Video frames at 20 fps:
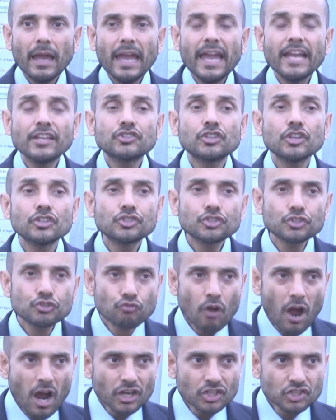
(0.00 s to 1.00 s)
It's a
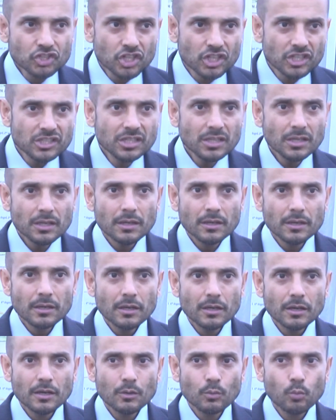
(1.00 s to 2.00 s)
structured
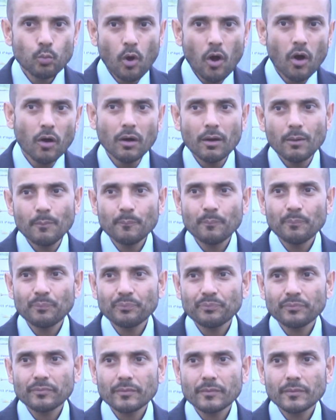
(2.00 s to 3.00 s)
what?
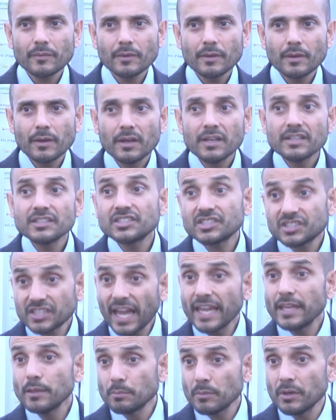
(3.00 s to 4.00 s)

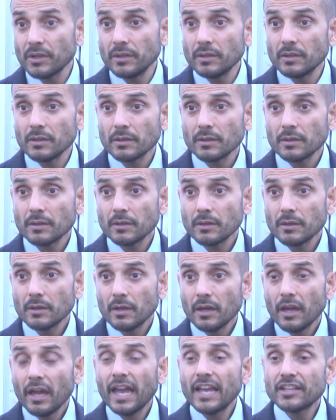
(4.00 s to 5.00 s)
Statement.
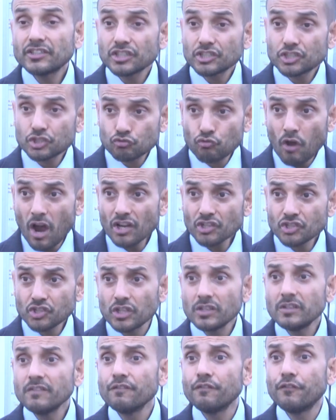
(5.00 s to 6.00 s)
It's a
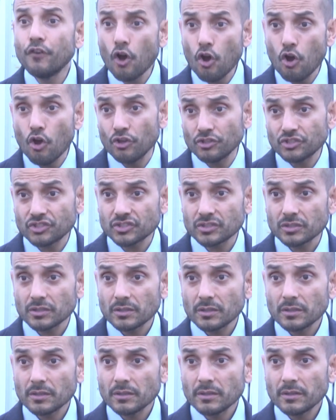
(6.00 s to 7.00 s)
structured verse,
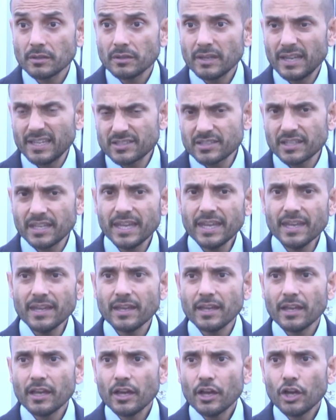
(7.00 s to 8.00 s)
isn't
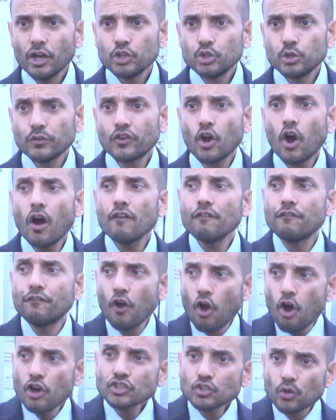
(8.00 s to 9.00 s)
it? You've got a
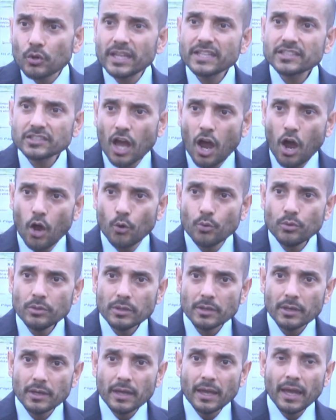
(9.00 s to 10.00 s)
verse on its own,
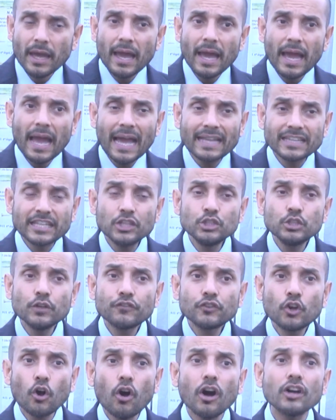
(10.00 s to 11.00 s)
and then
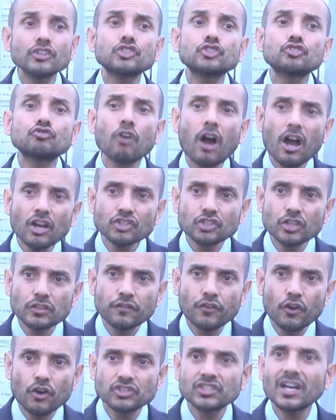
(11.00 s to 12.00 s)
you've got a structured
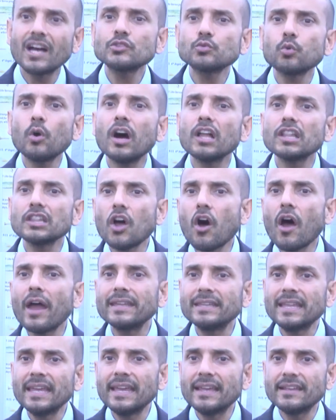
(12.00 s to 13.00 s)
verse. That's what a
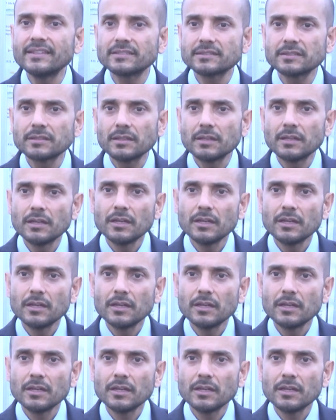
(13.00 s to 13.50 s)
line is.